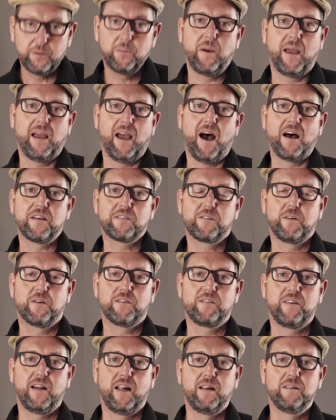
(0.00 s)
You may ask
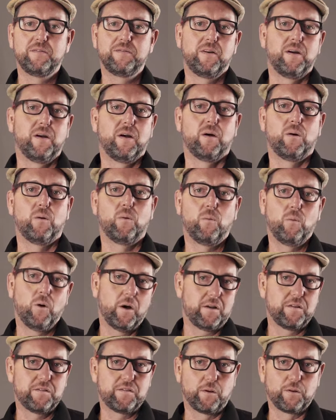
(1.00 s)
yourself,
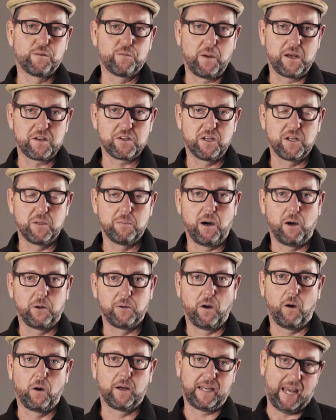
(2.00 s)
what is so special
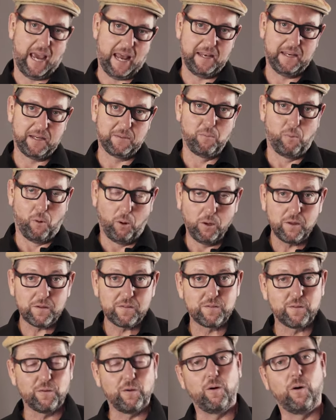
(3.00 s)
about organic
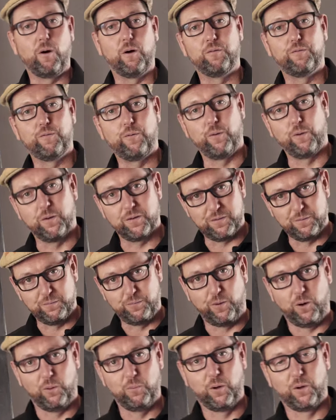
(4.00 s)
malts, or first and
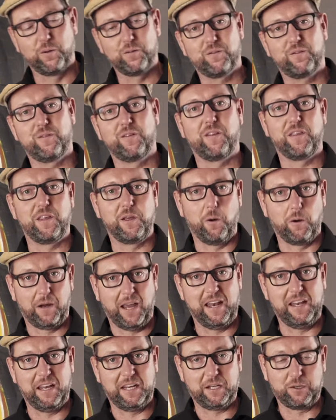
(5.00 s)
foremost, the
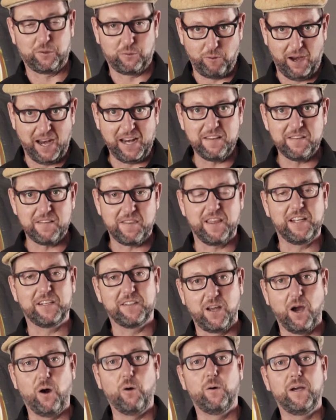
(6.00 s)
organic grains
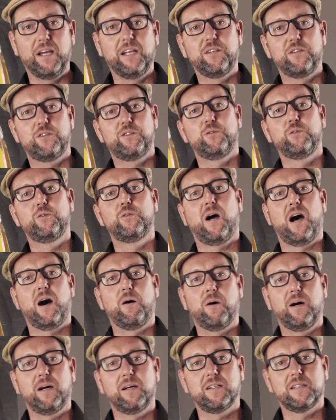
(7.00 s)
that go into
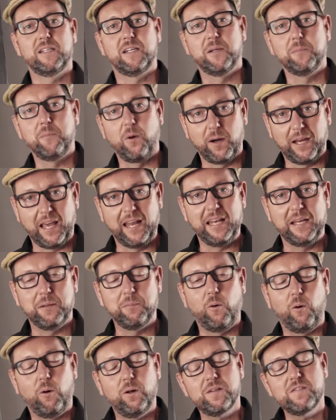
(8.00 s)
our um, organic
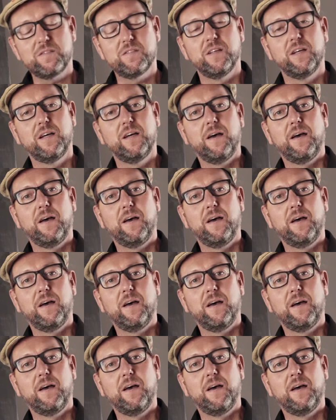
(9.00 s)
malts?